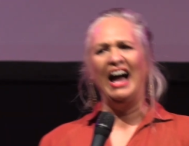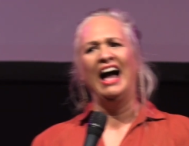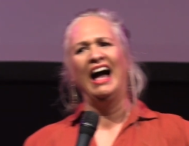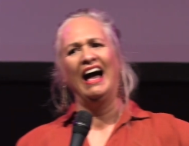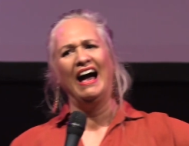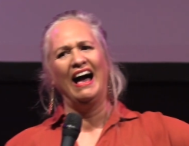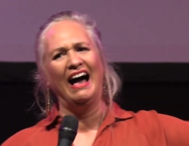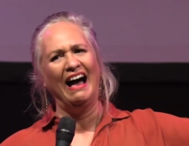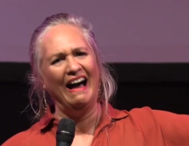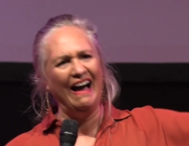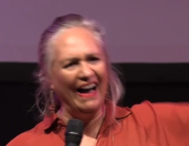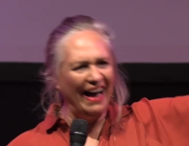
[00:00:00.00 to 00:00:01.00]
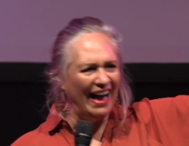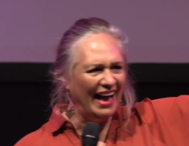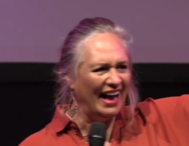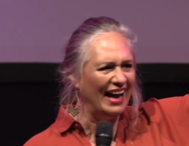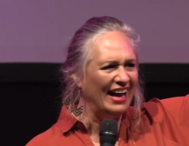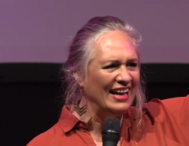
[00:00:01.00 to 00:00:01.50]

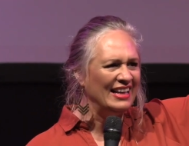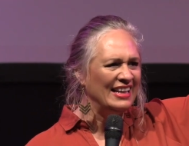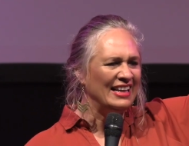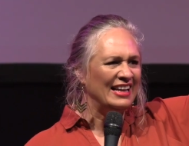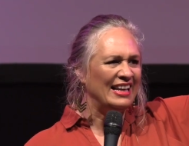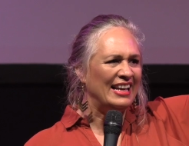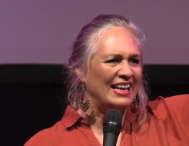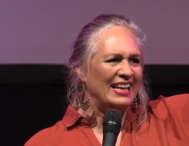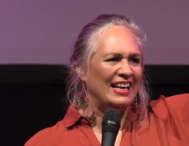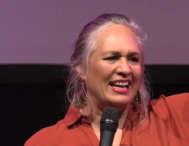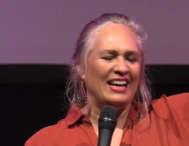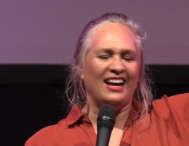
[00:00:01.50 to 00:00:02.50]
(silence)